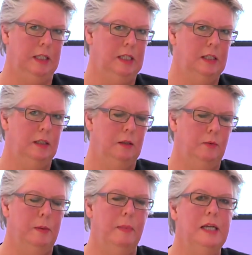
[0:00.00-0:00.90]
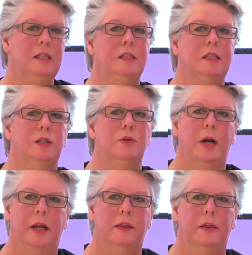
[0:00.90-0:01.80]
it remains the
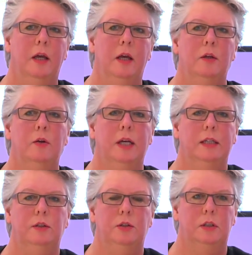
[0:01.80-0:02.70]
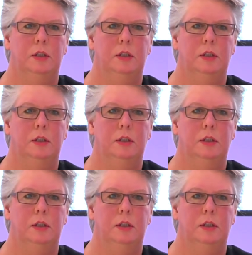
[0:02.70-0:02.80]
strength. You can